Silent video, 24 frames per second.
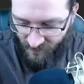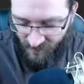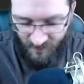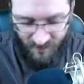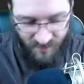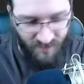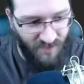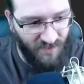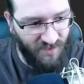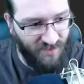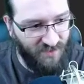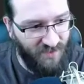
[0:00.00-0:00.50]

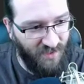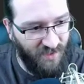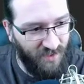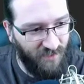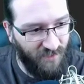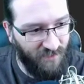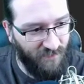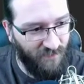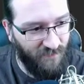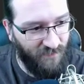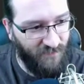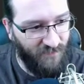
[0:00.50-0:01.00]
They're not stale.
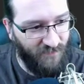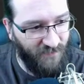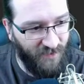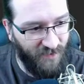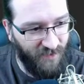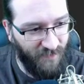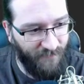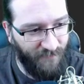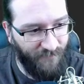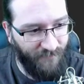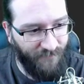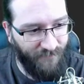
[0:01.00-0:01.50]
We're
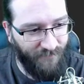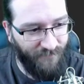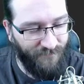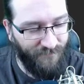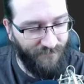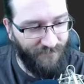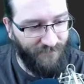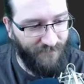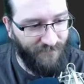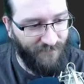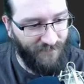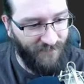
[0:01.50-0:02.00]
fine.
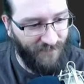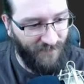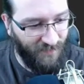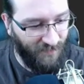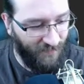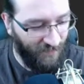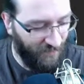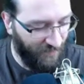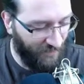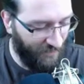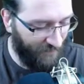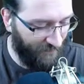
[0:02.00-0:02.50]

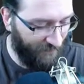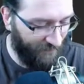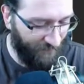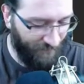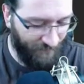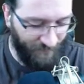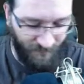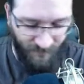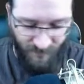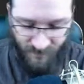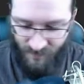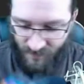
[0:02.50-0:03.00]
We're good.
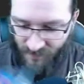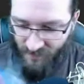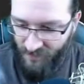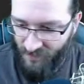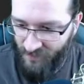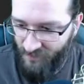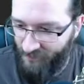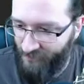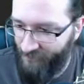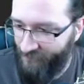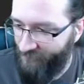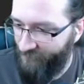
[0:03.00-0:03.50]
We're
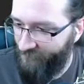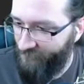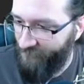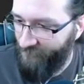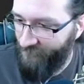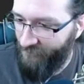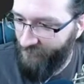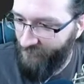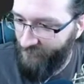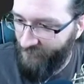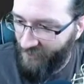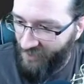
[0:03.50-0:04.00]
good.
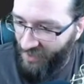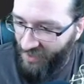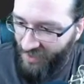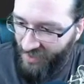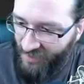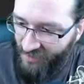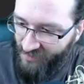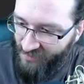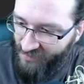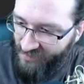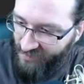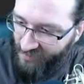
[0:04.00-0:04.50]
Ah,
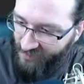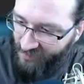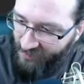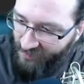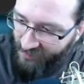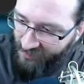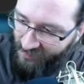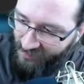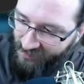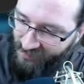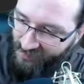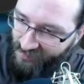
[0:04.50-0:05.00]
see, yeah,
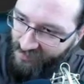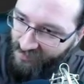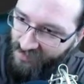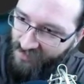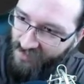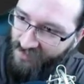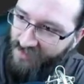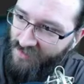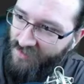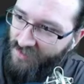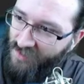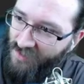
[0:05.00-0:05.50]
this is...
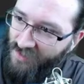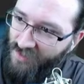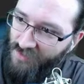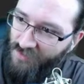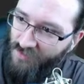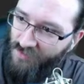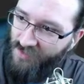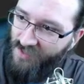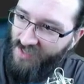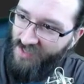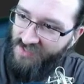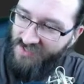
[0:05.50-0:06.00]

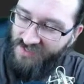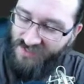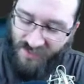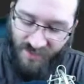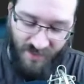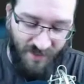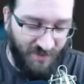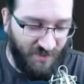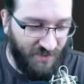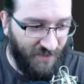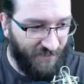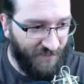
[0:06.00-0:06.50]
You can't see
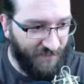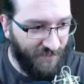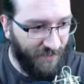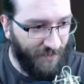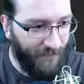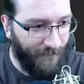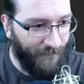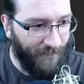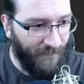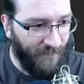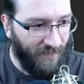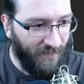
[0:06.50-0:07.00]
that. It's off
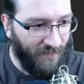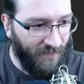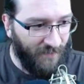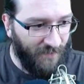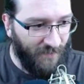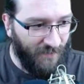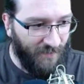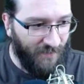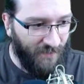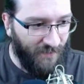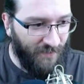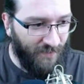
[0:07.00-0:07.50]
screen.
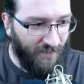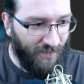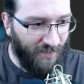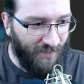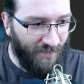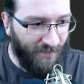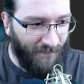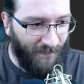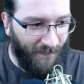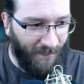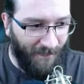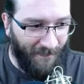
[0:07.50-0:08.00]

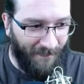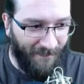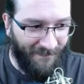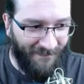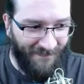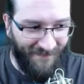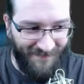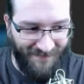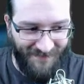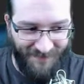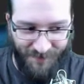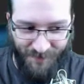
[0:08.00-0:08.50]

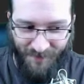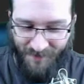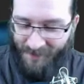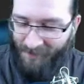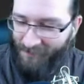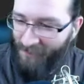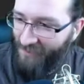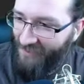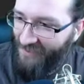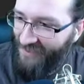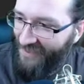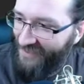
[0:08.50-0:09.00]
That's not an
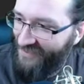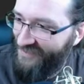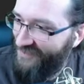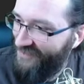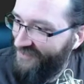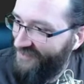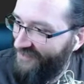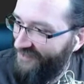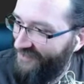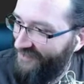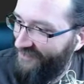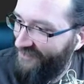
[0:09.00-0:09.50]
emote.
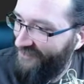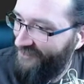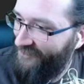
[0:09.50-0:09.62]
Yes.